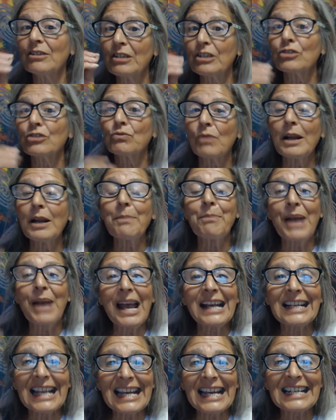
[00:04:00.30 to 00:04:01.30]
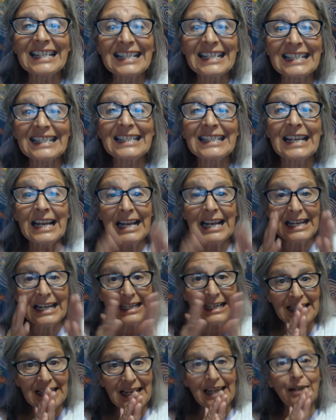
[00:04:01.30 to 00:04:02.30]
is right back at his
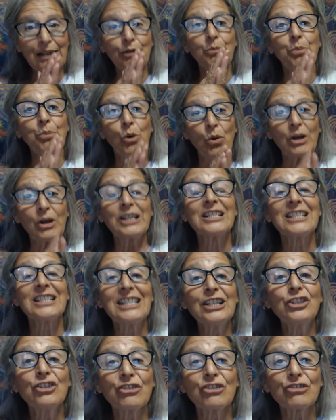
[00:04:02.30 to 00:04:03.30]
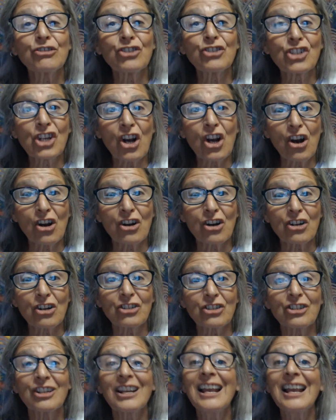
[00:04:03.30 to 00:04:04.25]
natal point in your chart.